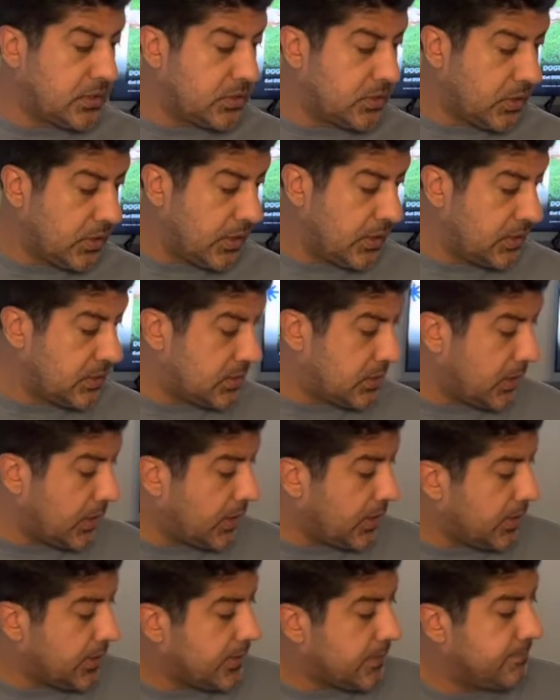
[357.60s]
Gel
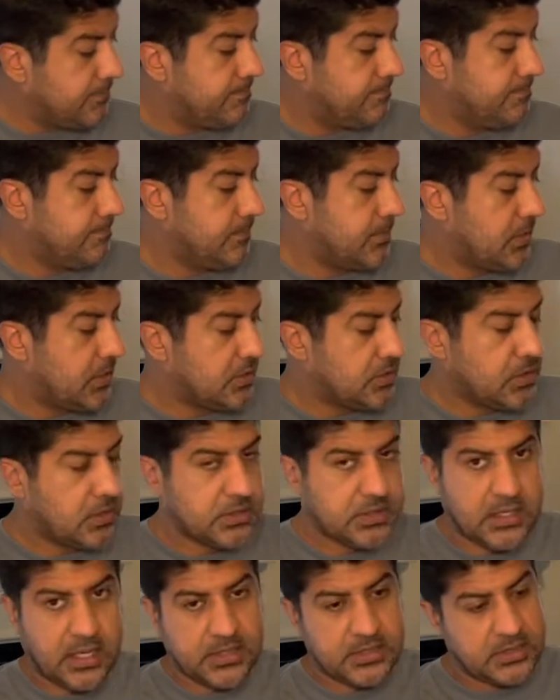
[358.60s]
8s. These are
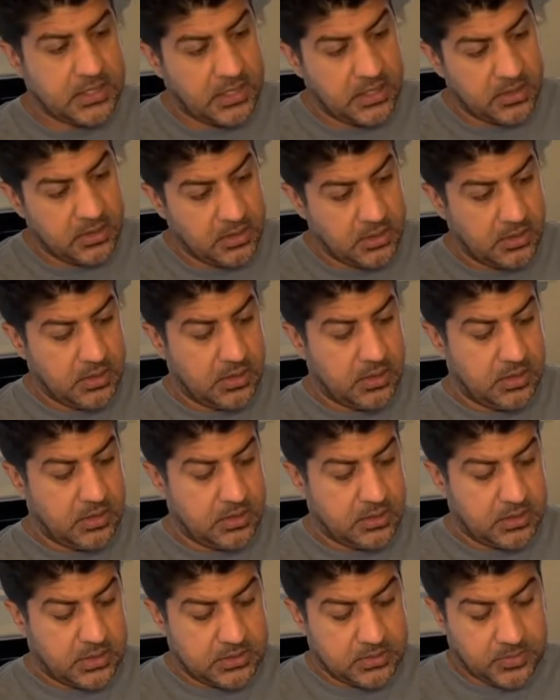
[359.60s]
size 10.
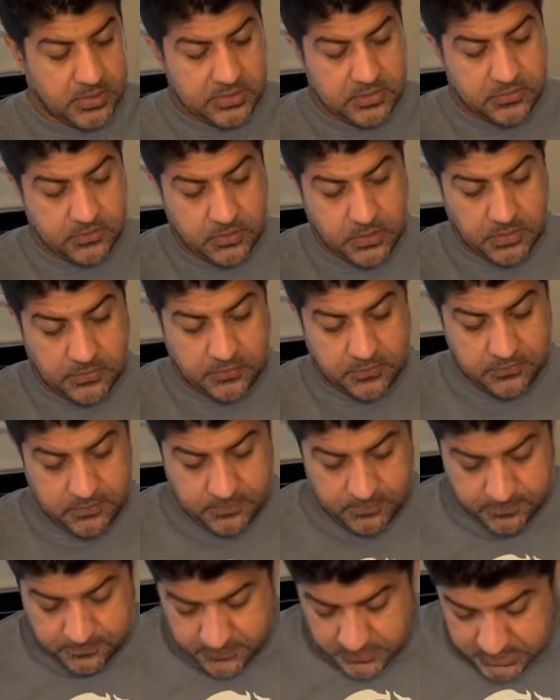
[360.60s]
That's my foot